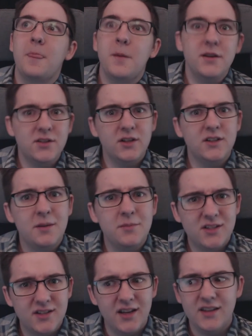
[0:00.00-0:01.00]
it's a good time
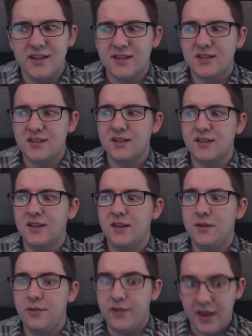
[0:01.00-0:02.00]
to say this.
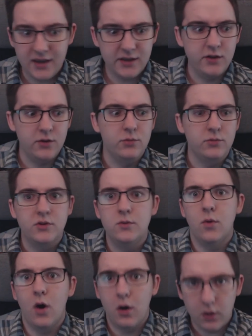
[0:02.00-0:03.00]
Thank you
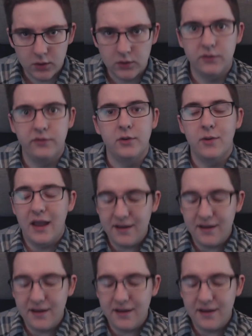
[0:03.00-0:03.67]
to all of you,